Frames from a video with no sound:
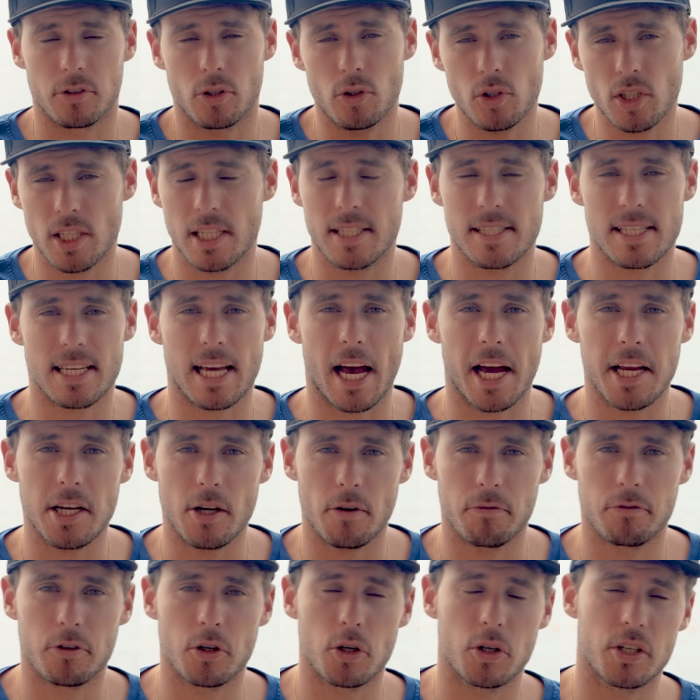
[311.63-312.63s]
Usually it's kind
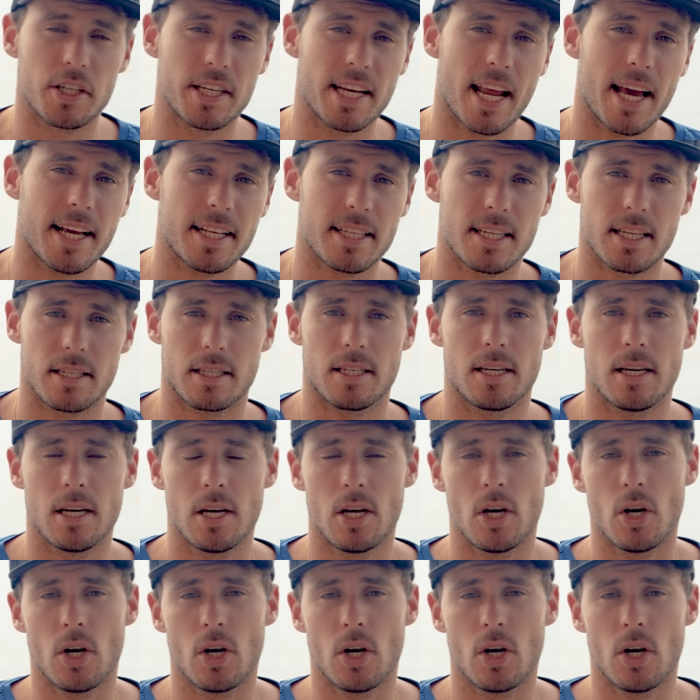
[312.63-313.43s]
of connected